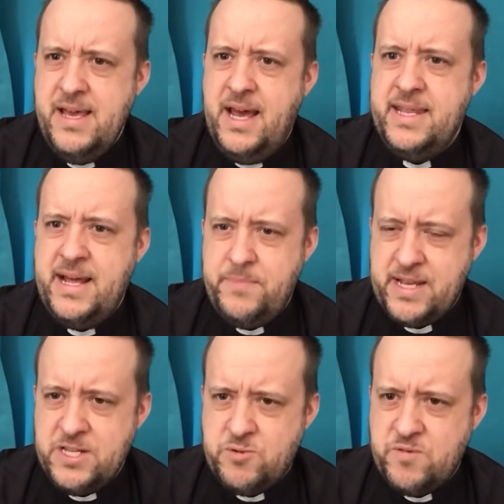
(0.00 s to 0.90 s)
And that
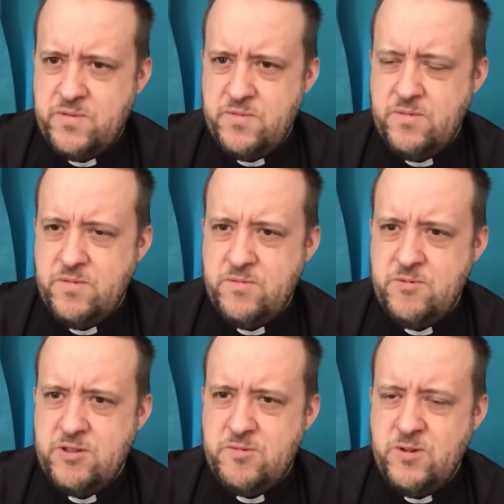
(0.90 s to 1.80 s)
begins
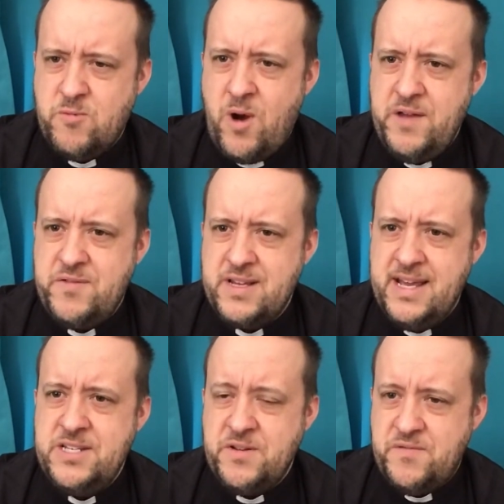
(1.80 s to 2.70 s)
with wife and
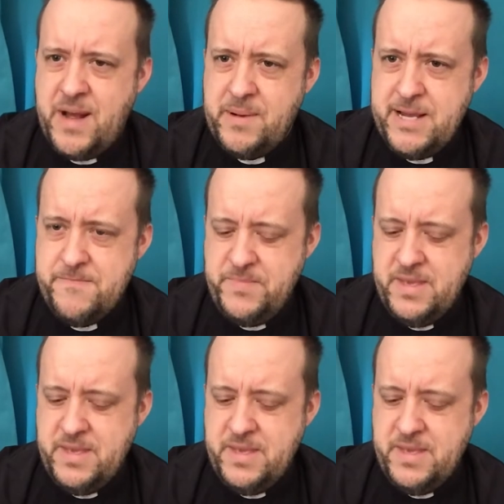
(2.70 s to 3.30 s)
kids and family.